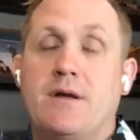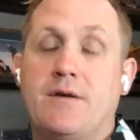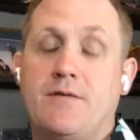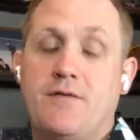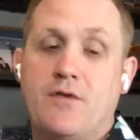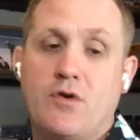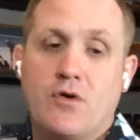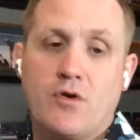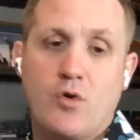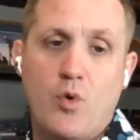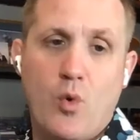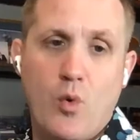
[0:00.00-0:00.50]

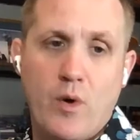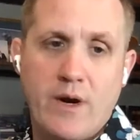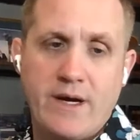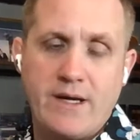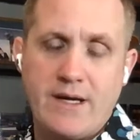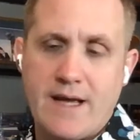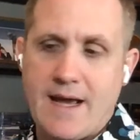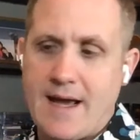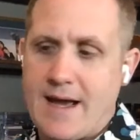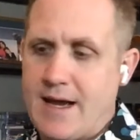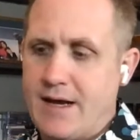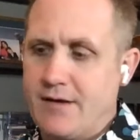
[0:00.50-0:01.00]
you're going
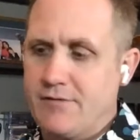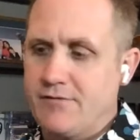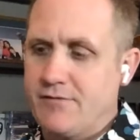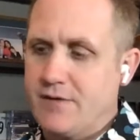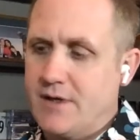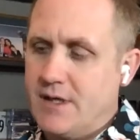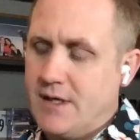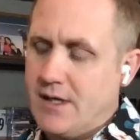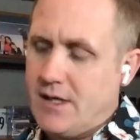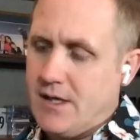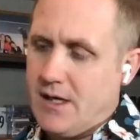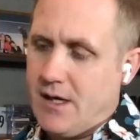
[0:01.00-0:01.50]
to have
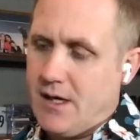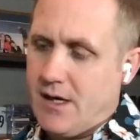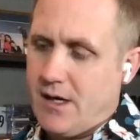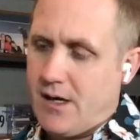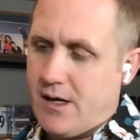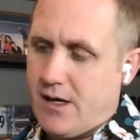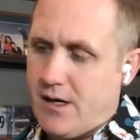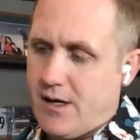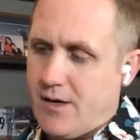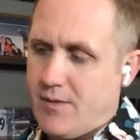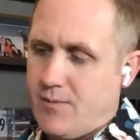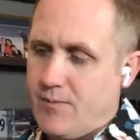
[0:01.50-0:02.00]

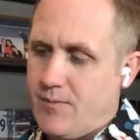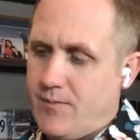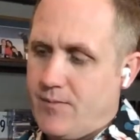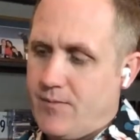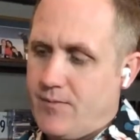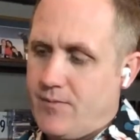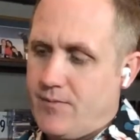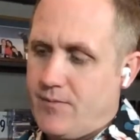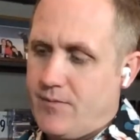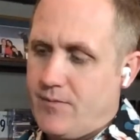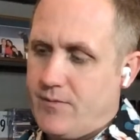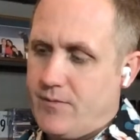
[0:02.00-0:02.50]
a
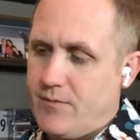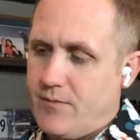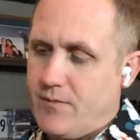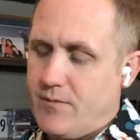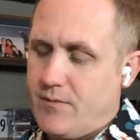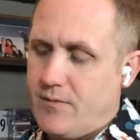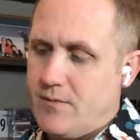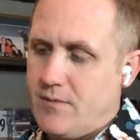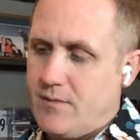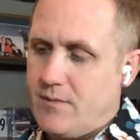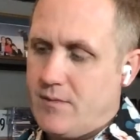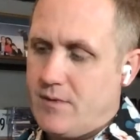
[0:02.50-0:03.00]

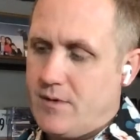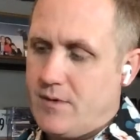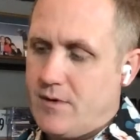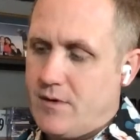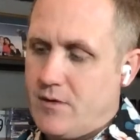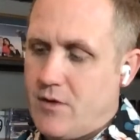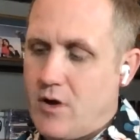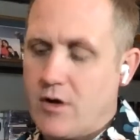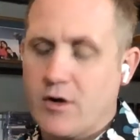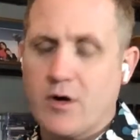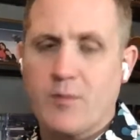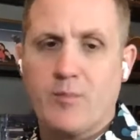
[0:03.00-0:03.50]

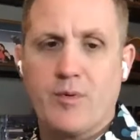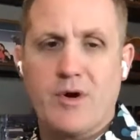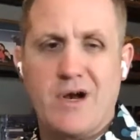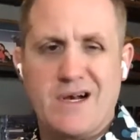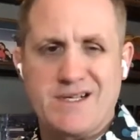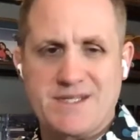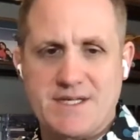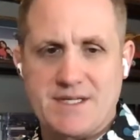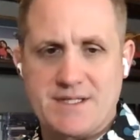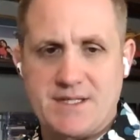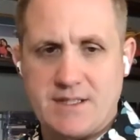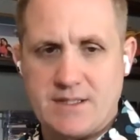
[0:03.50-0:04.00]
longer
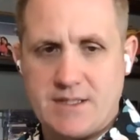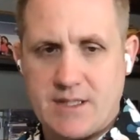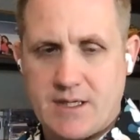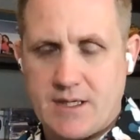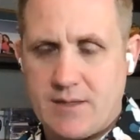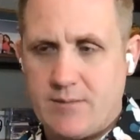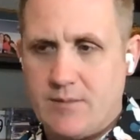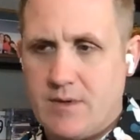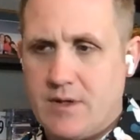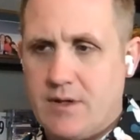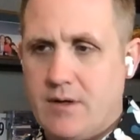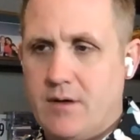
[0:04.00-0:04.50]
processing
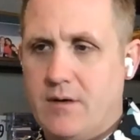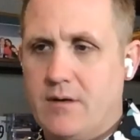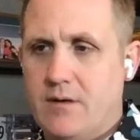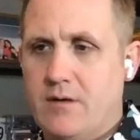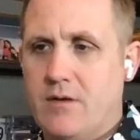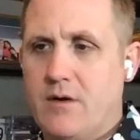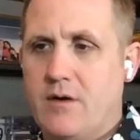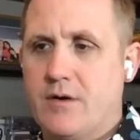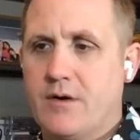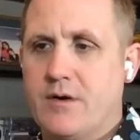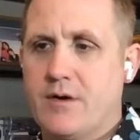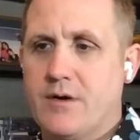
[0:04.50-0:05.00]
time,
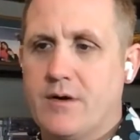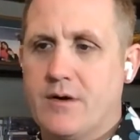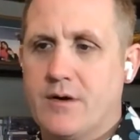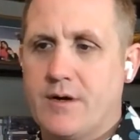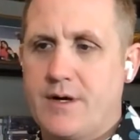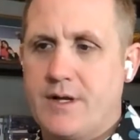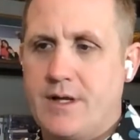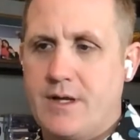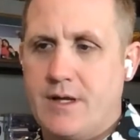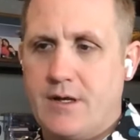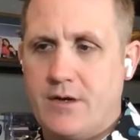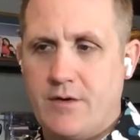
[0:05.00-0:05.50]

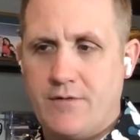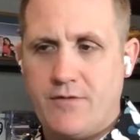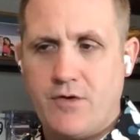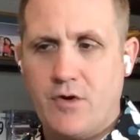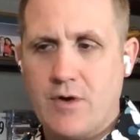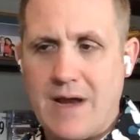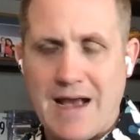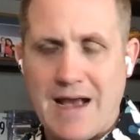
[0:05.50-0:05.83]
if